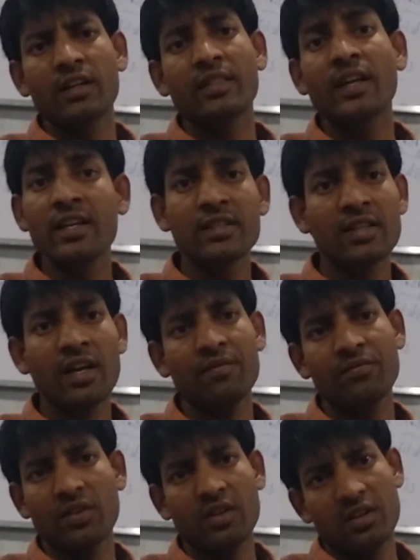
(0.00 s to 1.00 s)
That is the
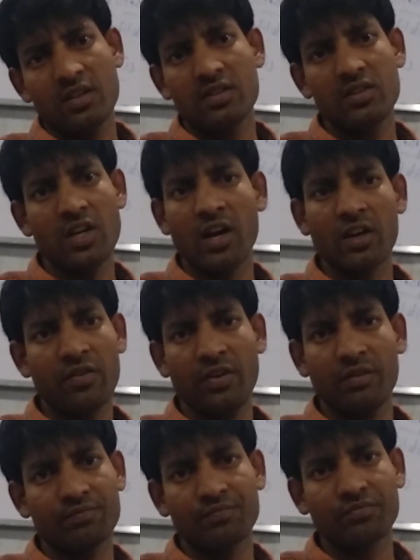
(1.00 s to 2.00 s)
geography,
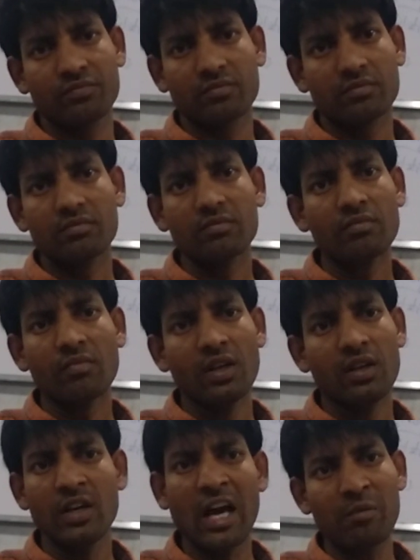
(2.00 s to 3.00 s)

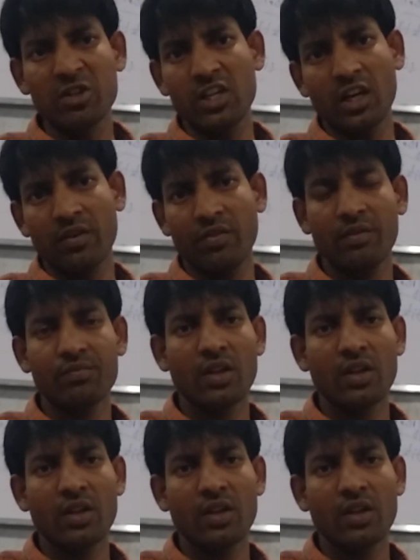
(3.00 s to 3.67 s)
normal geography.